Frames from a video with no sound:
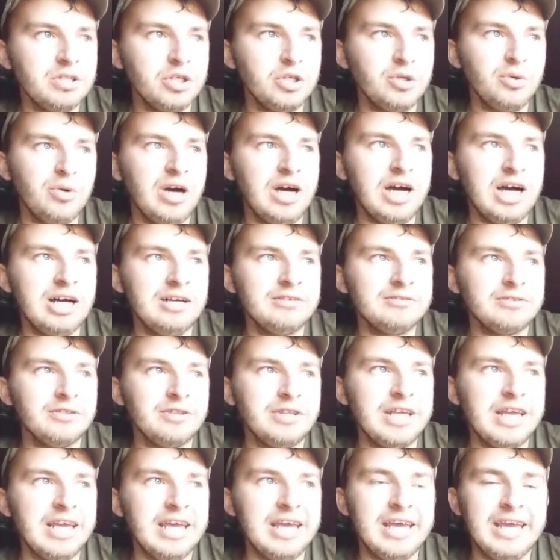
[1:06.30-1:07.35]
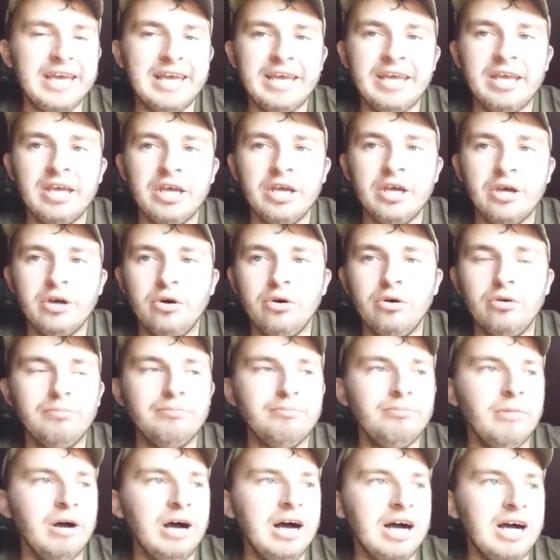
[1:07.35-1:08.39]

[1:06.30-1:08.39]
two halves on the hair, or